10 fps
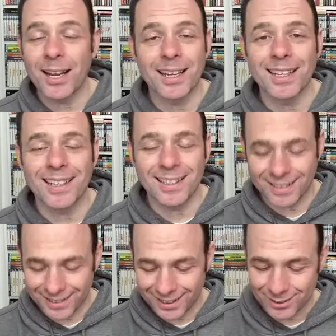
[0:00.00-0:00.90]

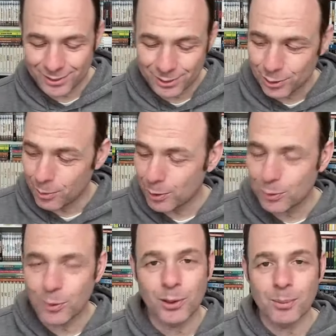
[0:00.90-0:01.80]
yeah, too much
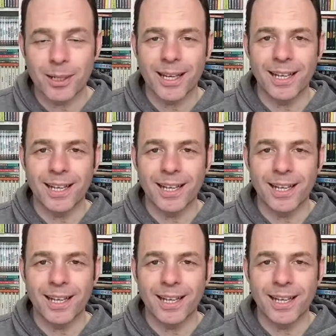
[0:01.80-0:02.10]
going on in my